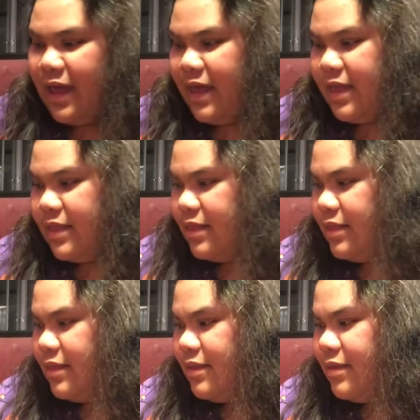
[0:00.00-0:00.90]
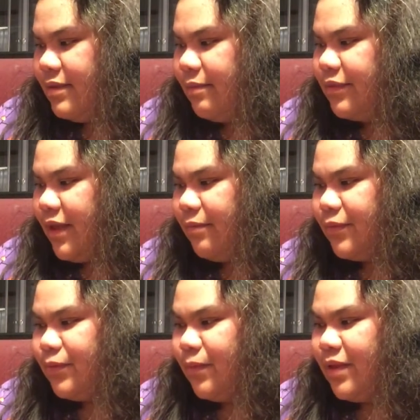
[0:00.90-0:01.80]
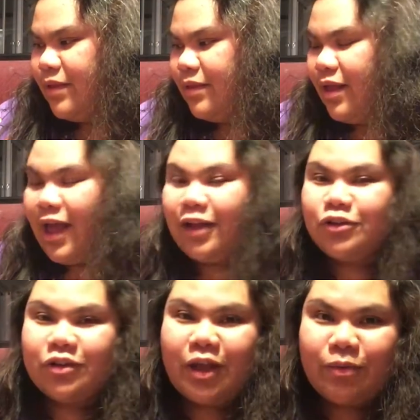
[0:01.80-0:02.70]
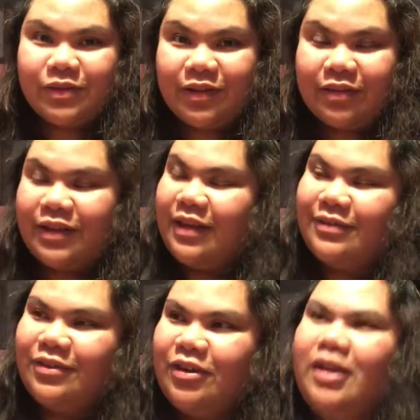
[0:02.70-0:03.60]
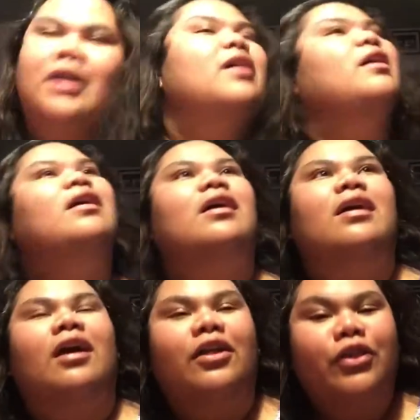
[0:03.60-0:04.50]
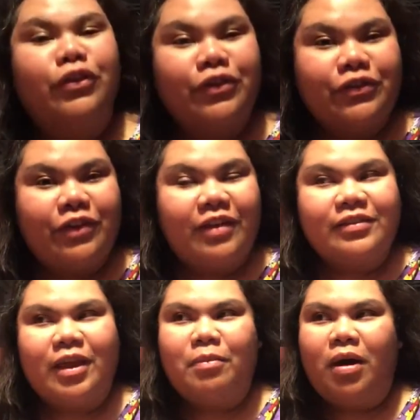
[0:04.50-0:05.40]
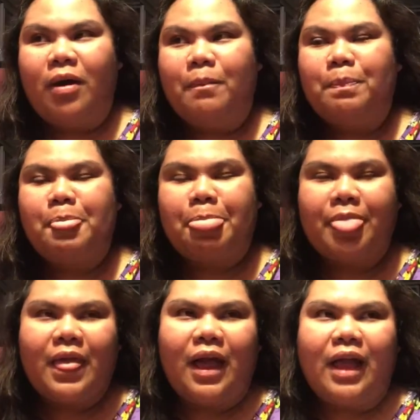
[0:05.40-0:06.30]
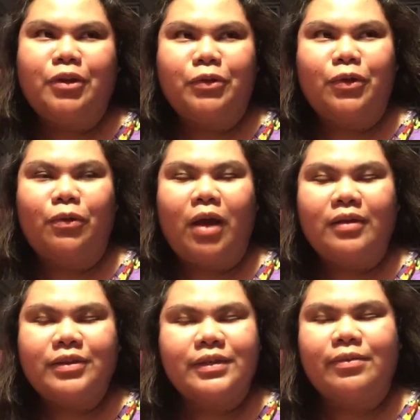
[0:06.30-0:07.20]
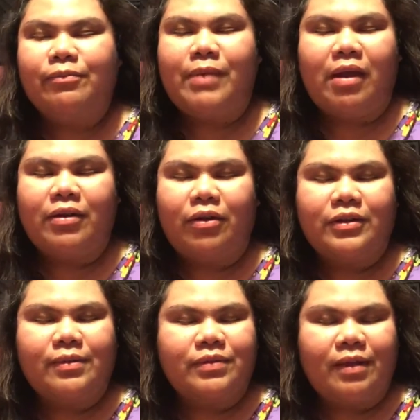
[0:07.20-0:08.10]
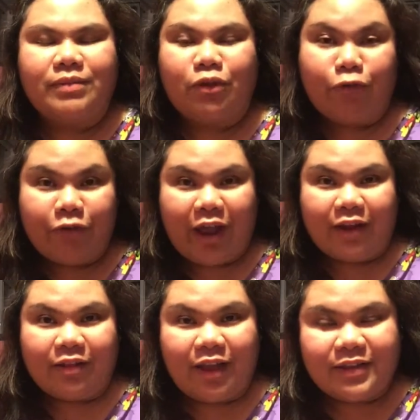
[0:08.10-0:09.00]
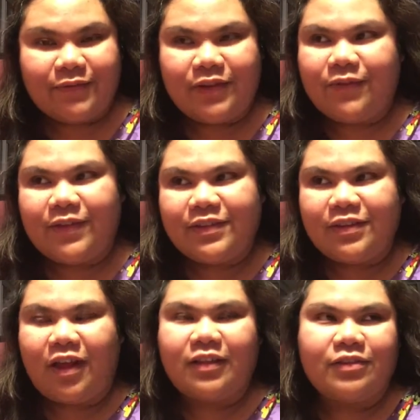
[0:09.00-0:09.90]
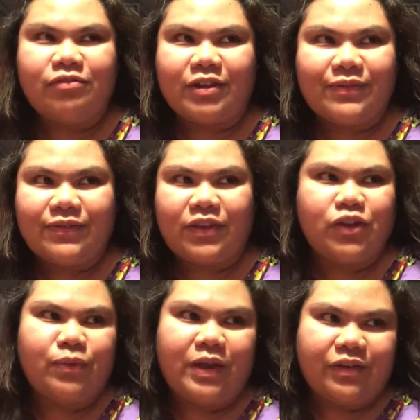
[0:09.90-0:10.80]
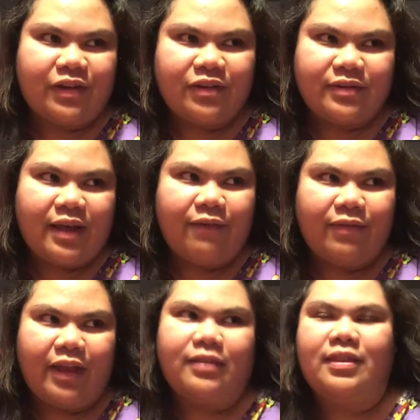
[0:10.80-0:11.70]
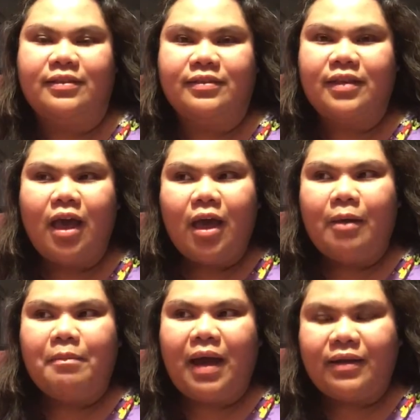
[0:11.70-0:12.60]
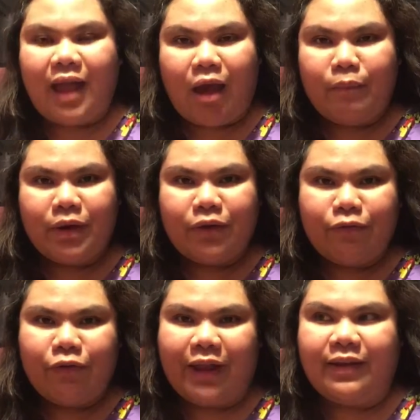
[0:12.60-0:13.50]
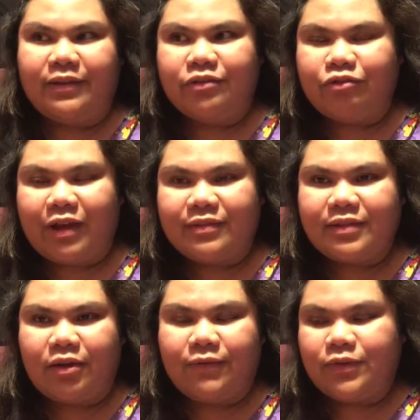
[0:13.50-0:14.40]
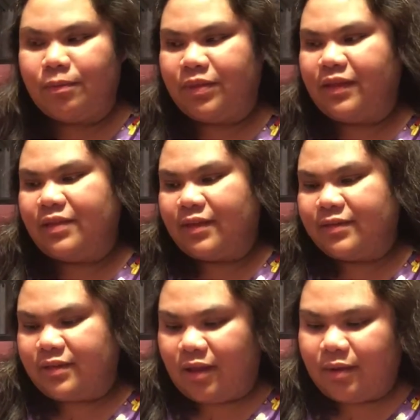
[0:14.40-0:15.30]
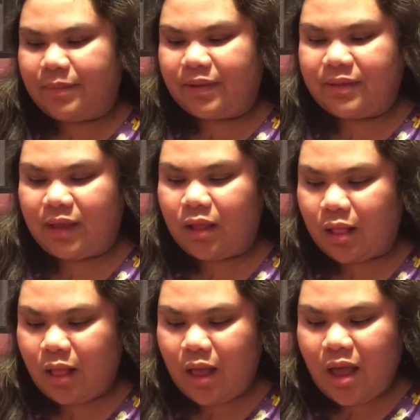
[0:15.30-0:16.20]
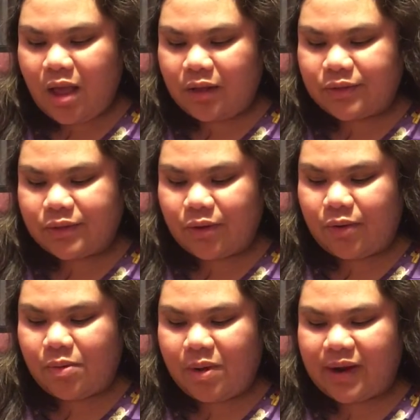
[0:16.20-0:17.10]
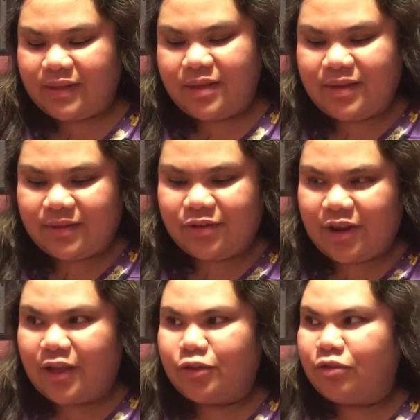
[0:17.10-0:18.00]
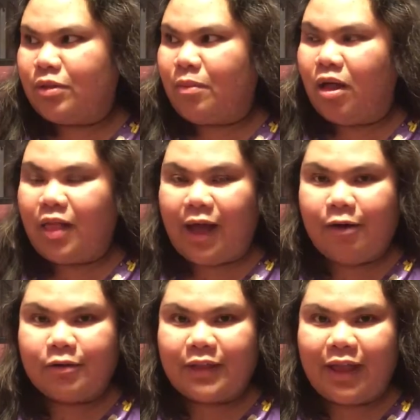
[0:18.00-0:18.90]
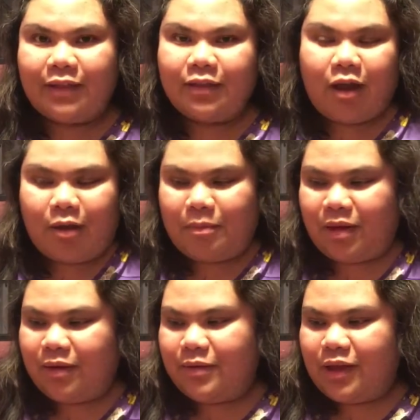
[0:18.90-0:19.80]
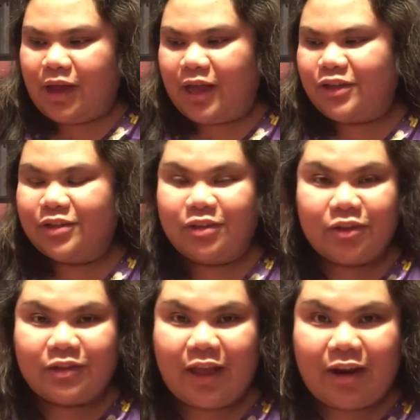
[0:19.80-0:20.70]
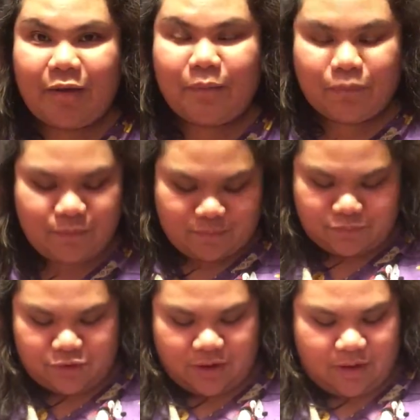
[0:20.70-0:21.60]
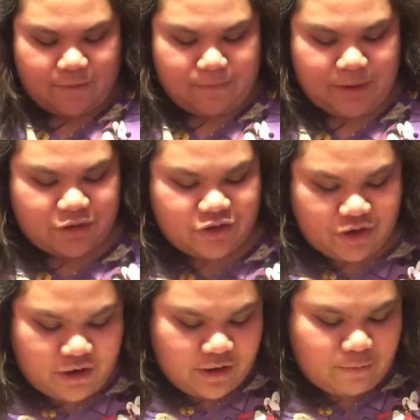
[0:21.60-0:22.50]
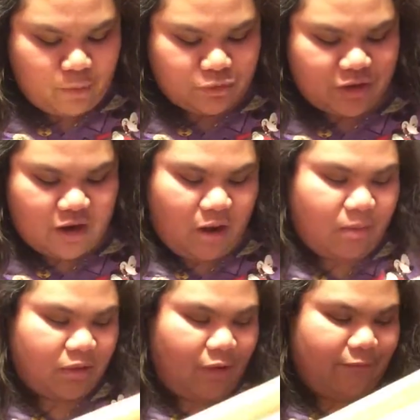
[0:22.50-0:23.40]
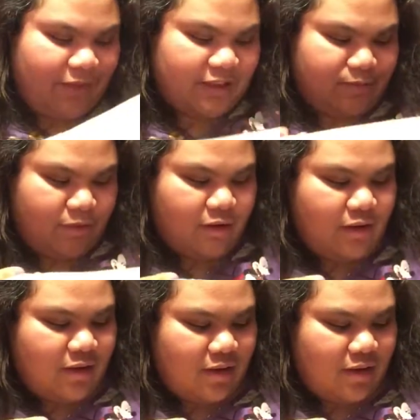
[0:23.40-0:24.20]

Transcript: And sometimes when, actually I was guilty yesterday, another stress came up. I don't know. I'm paranoid sometimes. I overanalyze, even if it's not a stressful situation. I just have like this bad habit of creating stress out of something that's not a big deal. So what I did yesterday, I took them all out, and I just looked at them, took a picture and posted on Facebook.